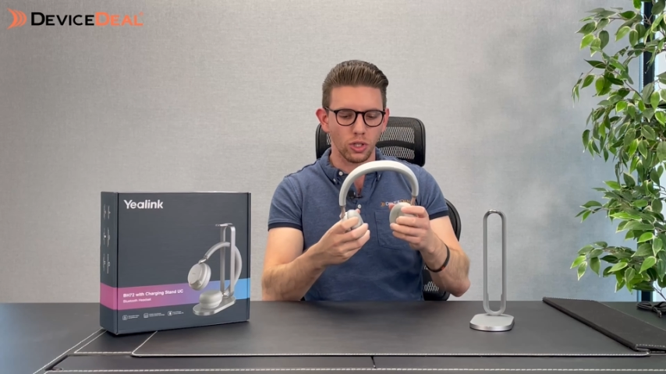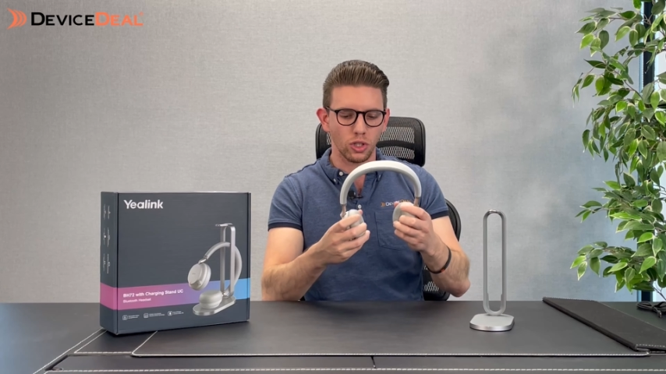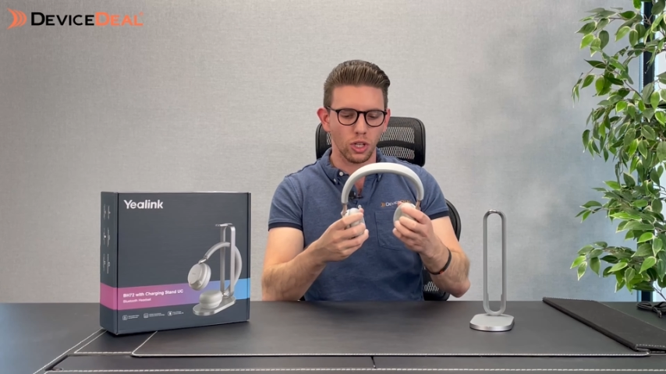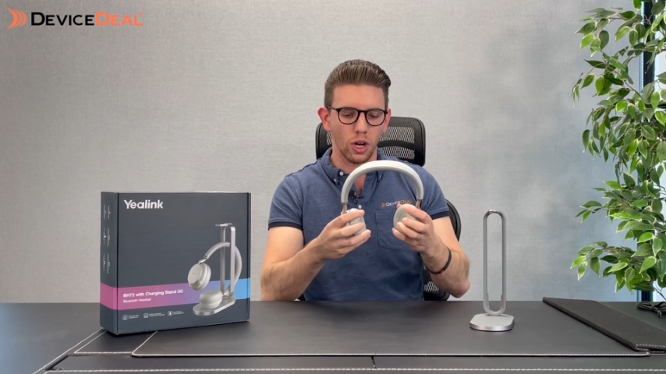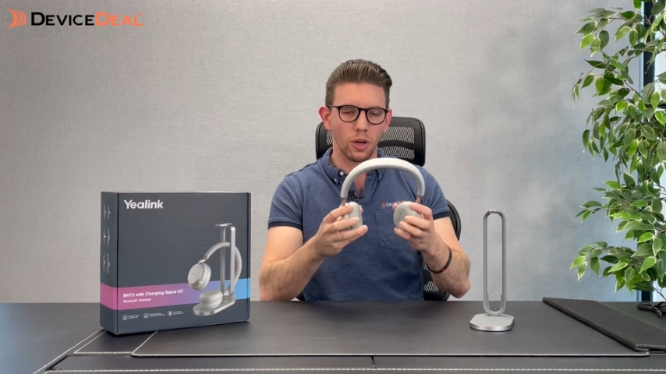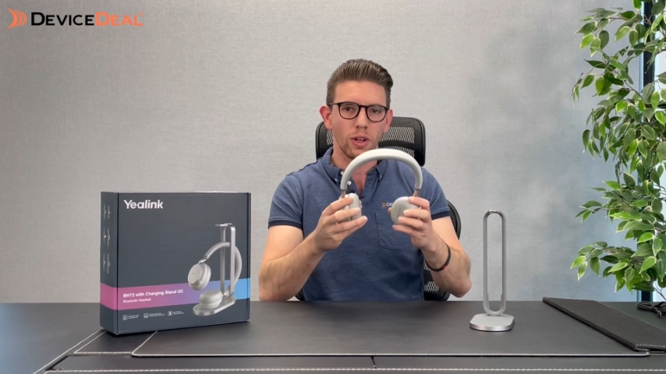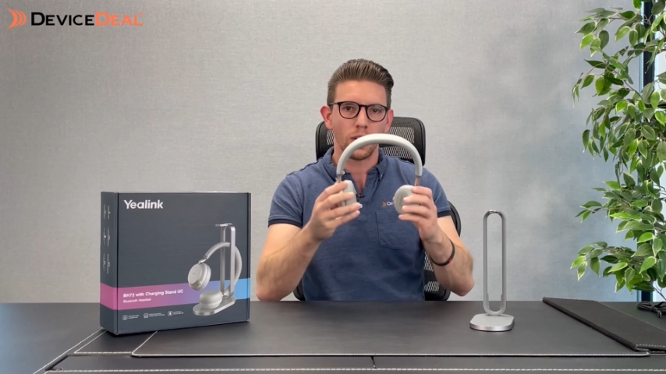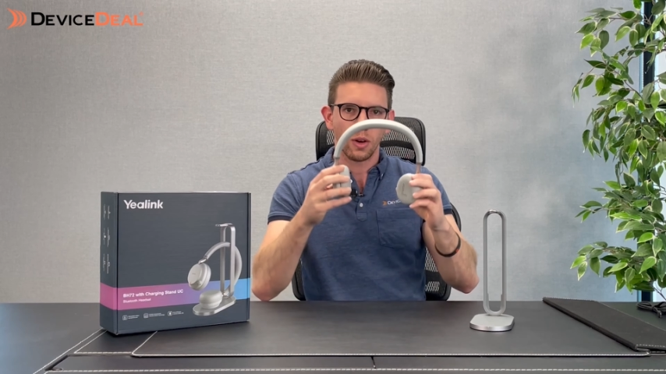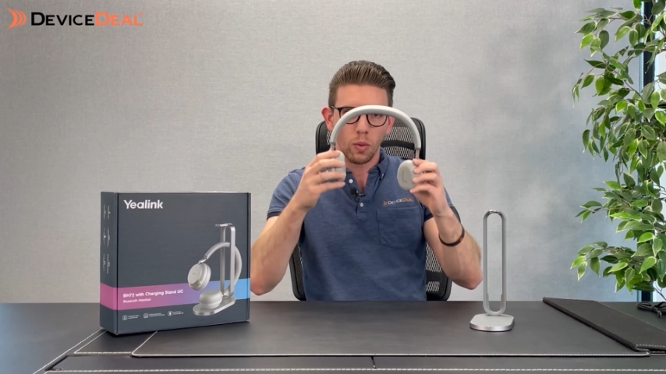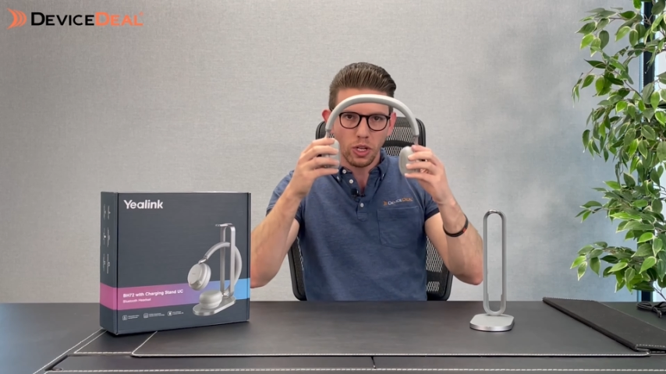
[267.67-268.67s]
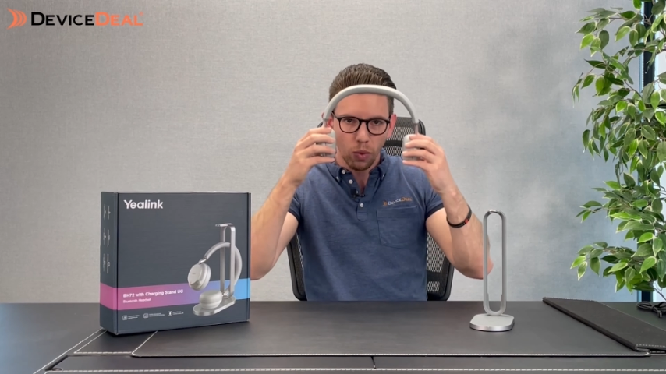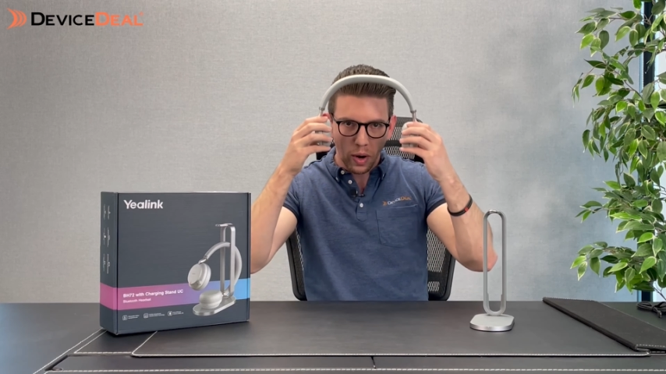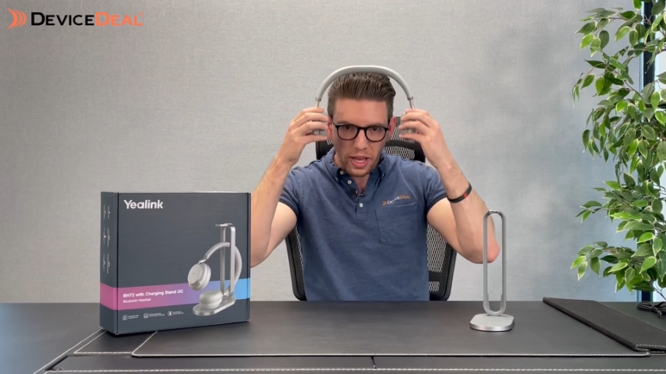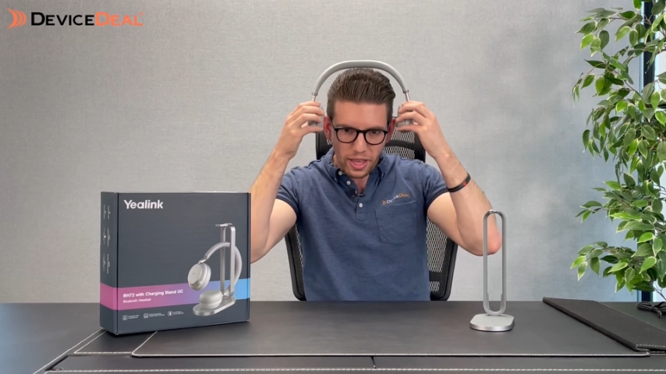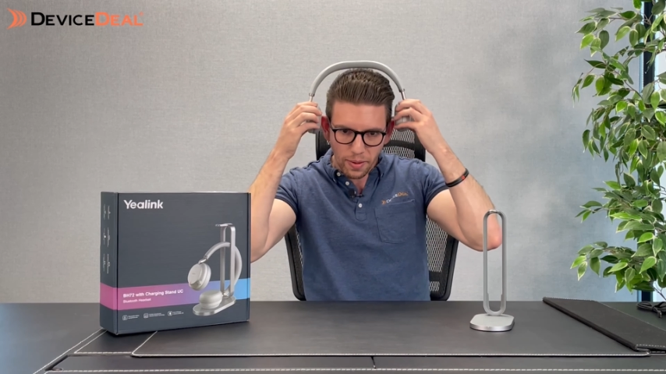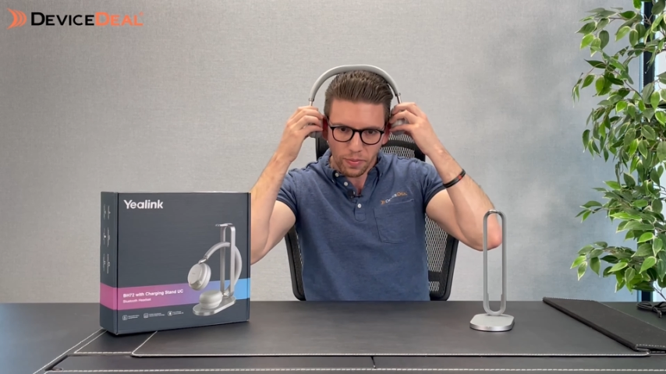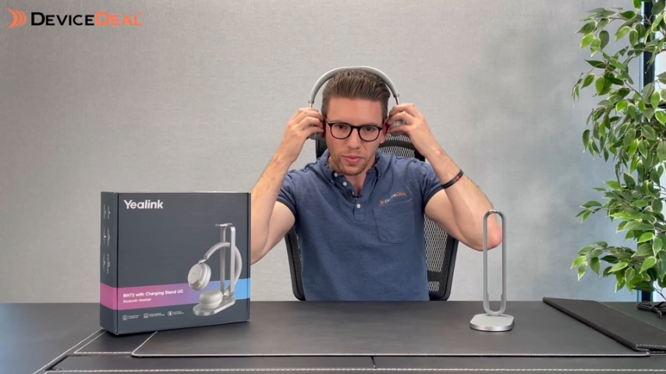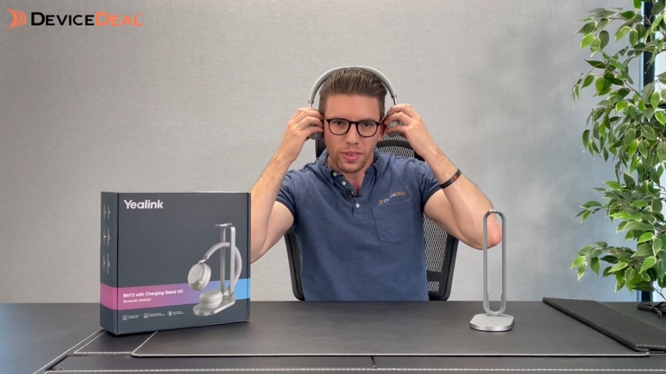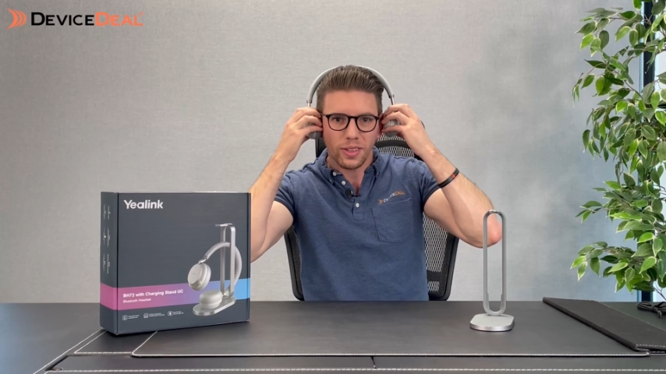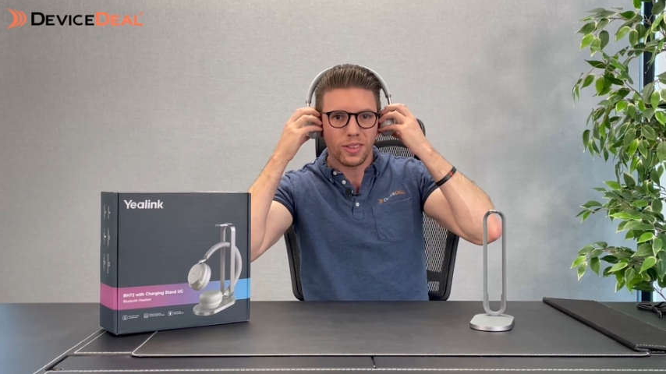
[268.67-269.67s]
So when you wear them,
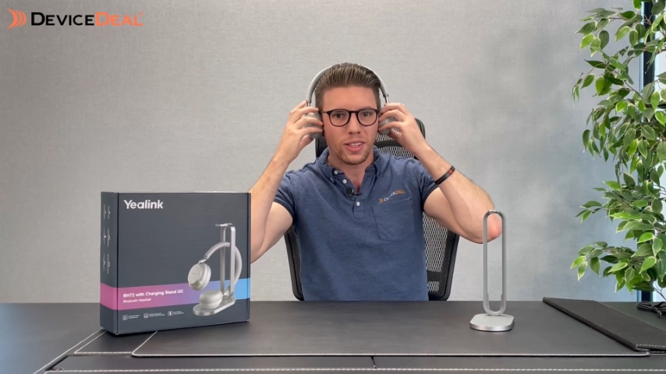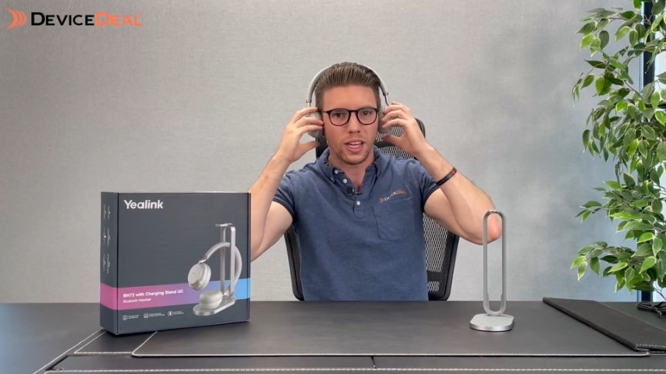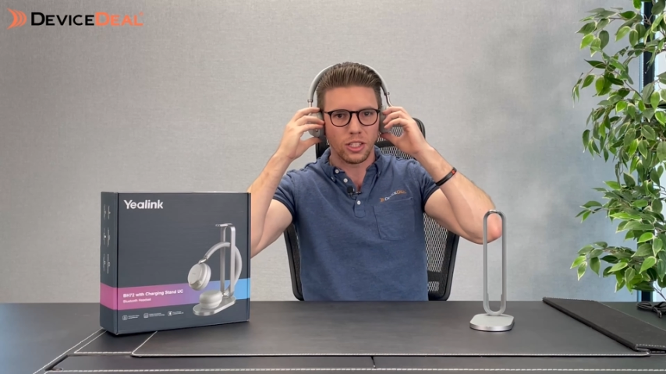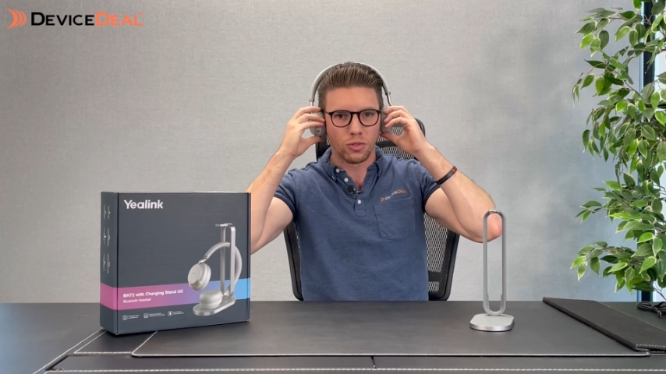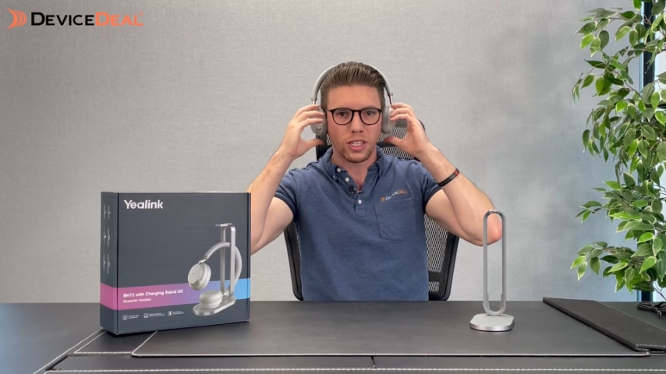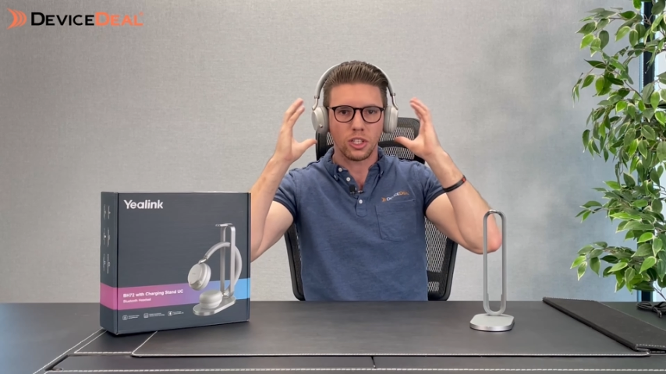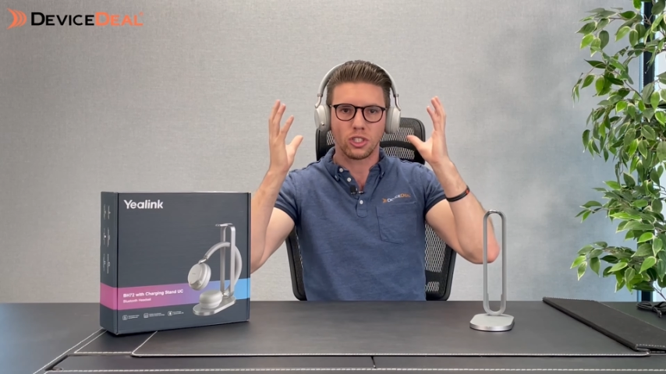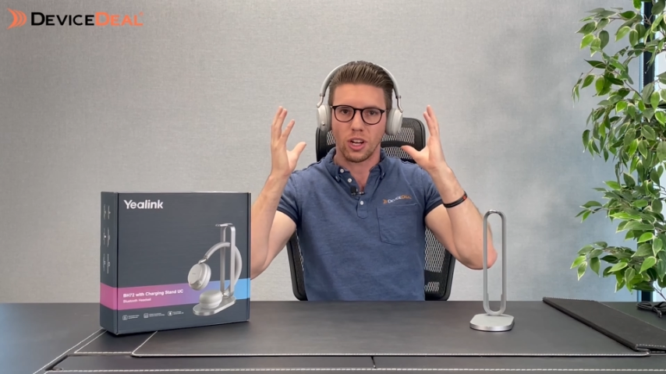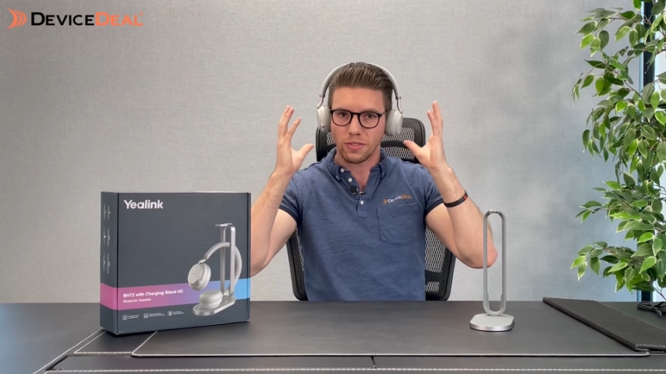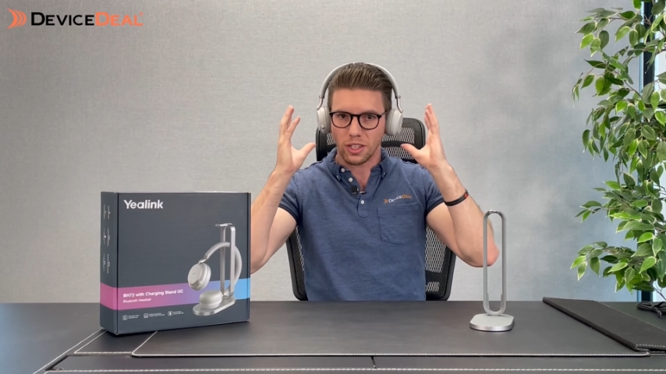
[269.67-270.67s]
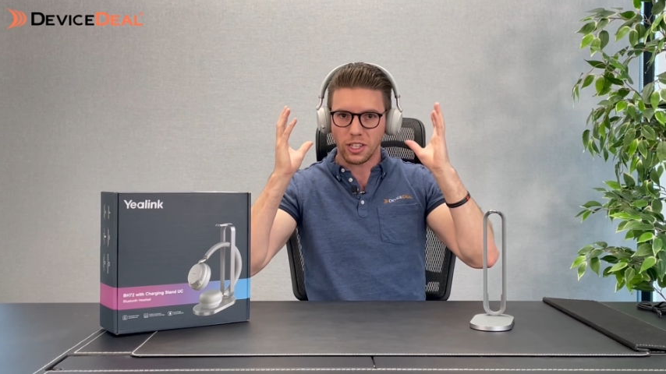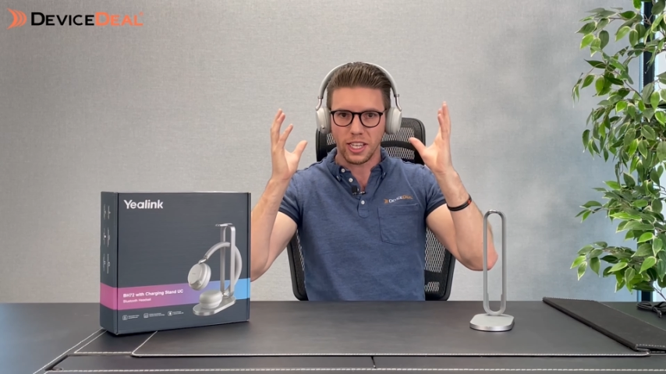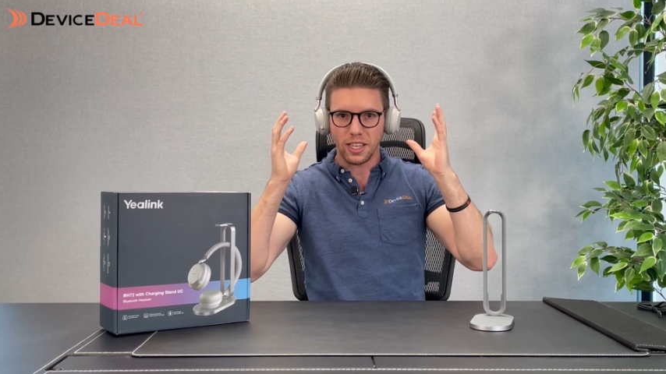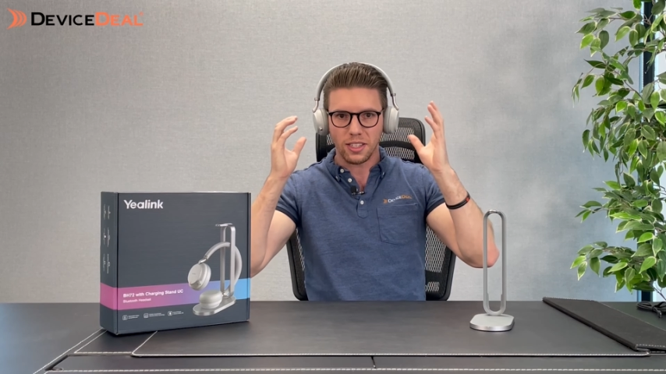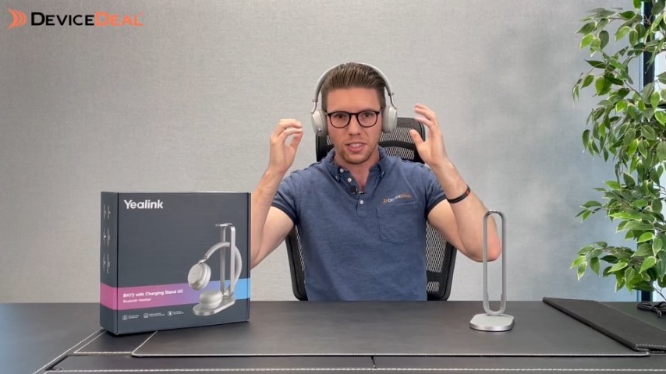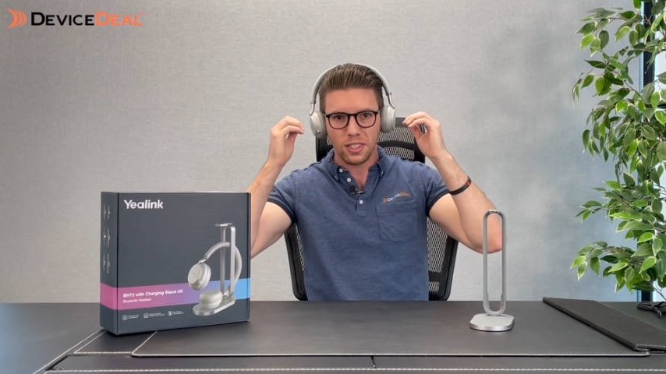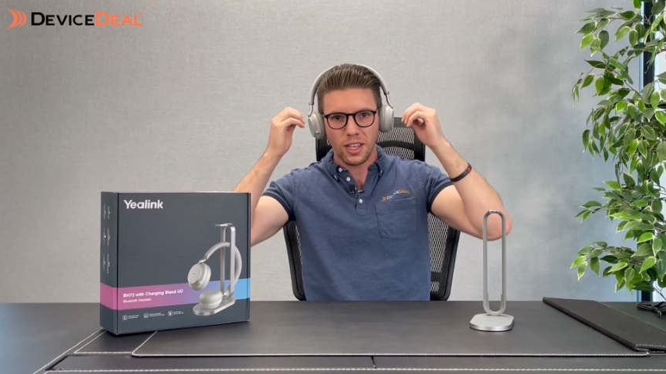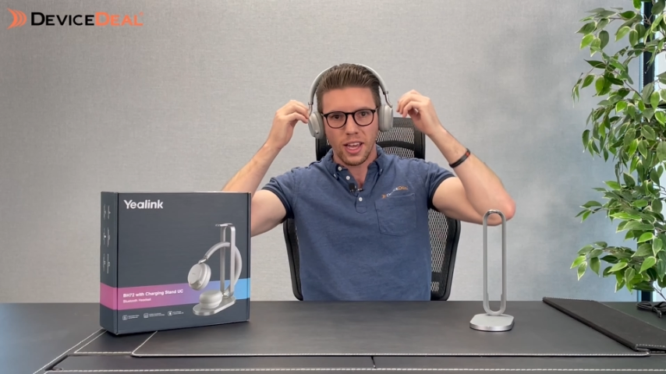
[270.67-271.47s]
it's really soft on your ears.